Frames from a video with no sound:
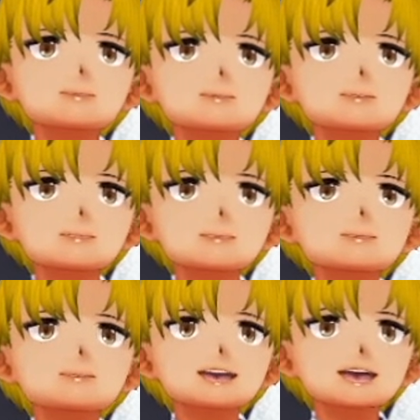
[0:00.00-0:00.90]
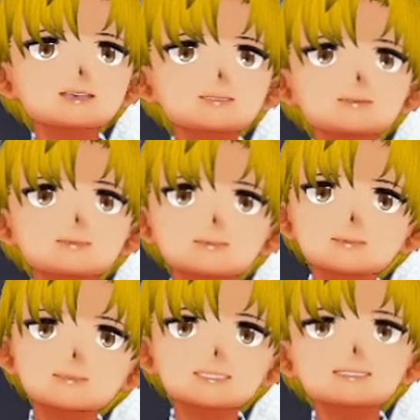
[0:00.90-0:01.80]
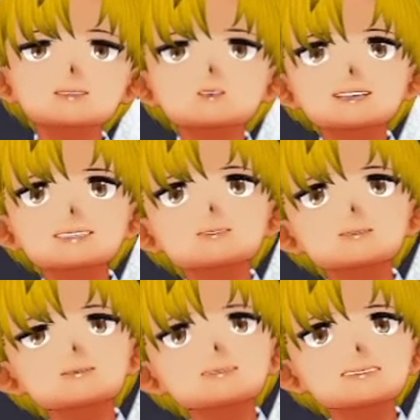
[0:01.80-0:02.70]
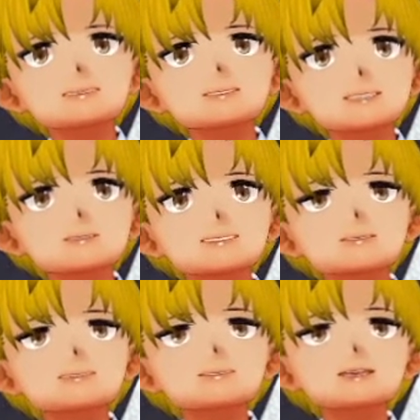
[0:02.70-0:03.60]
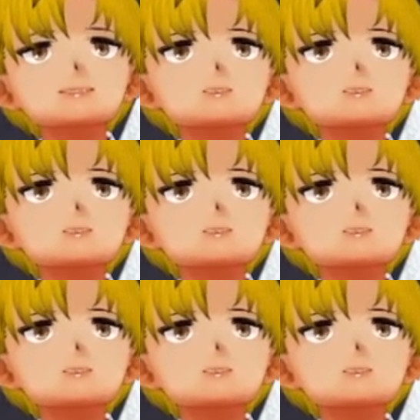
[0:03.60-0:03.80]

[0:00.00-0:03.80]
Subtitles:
That smile. Then with a wave, she exits the clubroom.